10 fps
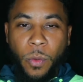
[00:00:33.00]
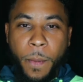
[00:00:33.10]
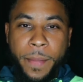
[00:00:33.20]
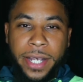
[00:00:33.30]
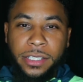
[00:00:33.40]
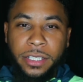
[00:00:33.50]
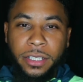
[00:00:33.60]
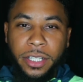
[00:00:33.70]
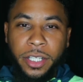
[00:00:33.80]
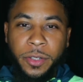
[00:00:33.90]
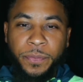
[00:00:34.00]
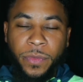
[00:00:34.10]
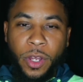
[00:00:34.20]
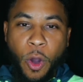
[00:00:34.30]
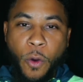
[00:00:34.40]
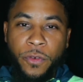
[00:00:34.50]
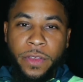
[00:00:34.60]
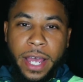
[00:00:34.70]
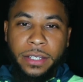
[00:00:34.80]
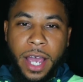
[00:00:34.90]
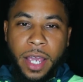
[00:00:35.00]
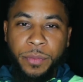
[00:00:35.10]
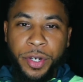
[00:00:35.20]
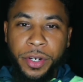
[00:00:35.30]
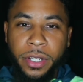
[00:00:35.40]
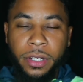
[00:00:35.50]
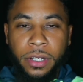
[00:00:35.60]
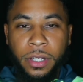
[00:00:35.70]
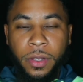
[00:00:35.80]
basically, over that time period,